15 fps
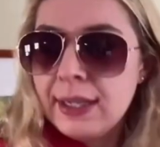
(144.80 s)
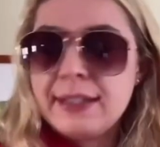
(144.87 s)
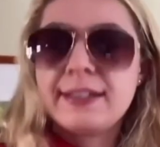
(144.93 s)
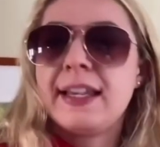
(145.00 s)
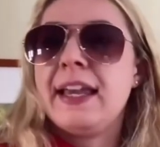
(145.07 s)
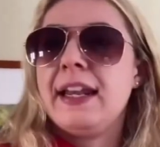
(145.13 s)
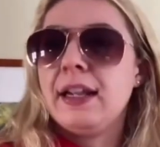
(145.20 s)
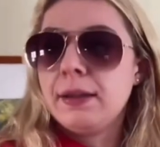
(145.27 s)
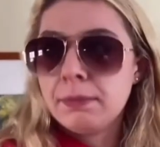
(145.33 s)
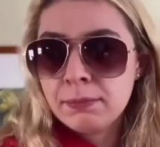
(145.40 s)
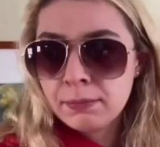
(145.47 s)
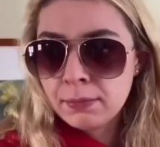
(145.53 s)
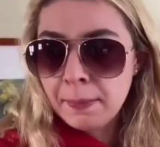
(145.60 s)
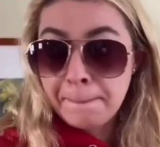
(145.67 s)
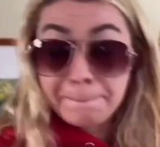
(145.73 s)
He's kidding.
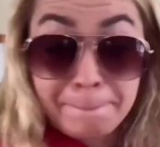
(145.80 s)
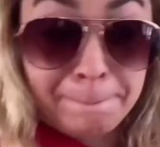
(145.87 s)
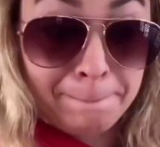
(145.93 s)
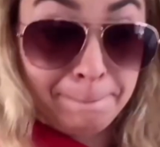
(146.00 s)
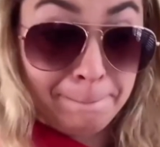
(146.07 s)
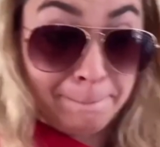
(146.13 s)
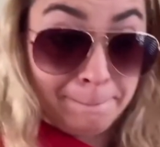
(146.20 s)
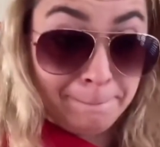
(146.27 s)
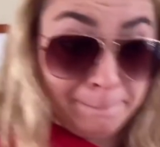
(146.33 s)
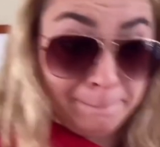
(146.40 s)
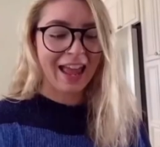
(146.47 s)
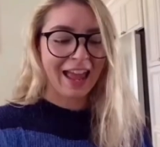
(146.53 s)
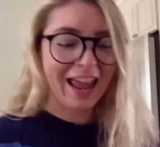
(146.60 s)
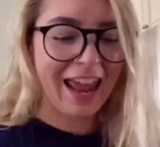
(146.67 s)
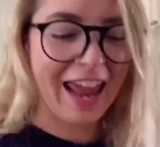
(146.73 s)

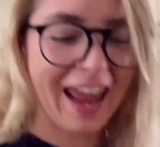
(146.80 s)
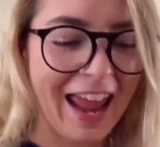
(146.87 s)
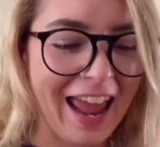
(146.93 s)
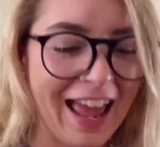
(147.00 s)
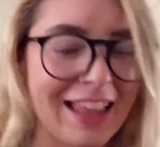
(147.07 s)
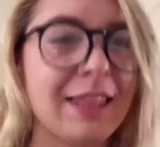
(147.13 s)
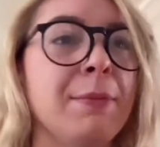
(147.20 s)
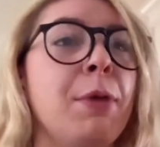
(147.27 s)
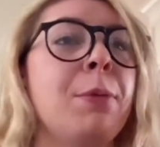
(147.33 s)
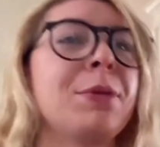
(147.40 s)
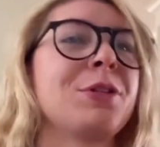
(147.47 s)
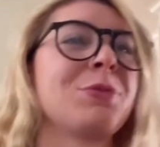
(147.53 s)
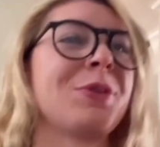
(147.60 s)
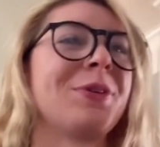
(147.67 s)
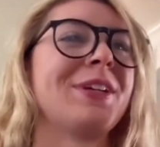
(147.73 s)
And the
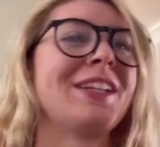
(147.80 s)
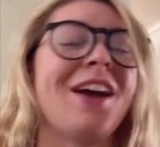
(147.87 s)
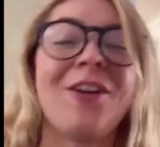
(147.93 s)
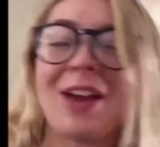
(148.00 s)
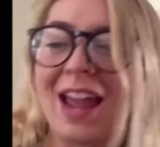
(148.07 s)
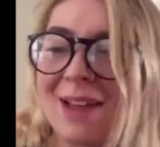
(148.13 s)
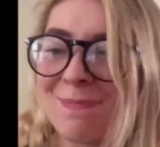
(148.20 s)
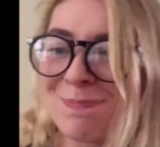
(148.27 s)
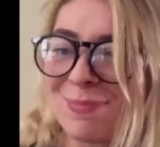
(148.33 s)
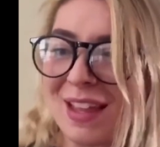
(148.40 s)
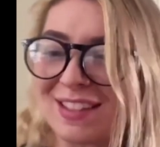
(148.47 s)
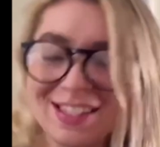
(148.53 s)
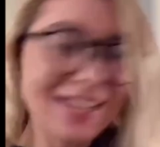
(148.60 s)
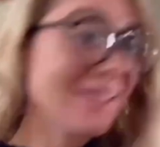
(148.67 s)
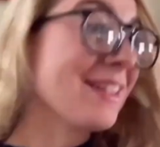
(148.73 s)
moment's ruined. Okay,
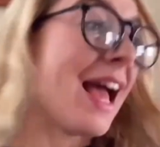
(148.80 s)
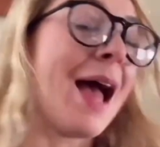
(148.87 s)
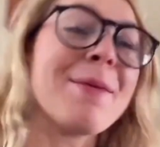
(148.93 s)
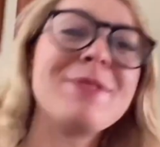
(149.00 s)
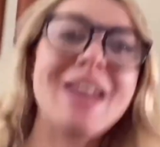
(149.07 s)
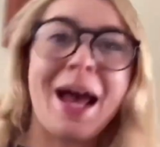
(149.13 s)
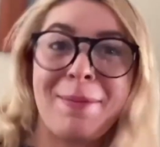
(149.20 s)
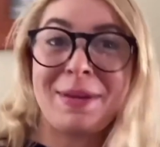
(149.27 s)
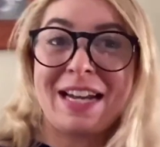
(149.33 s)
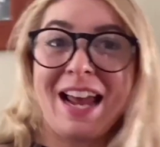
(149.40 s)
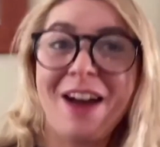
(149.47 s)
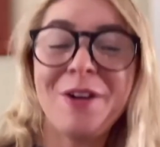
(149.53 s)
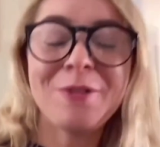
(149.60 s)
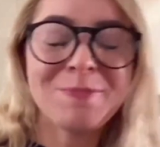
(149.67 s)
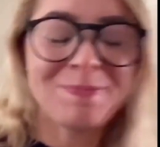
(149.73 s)
that's it. I'm tapping
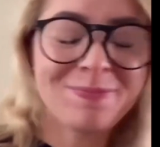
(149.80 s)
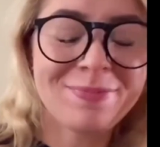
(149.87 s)
out.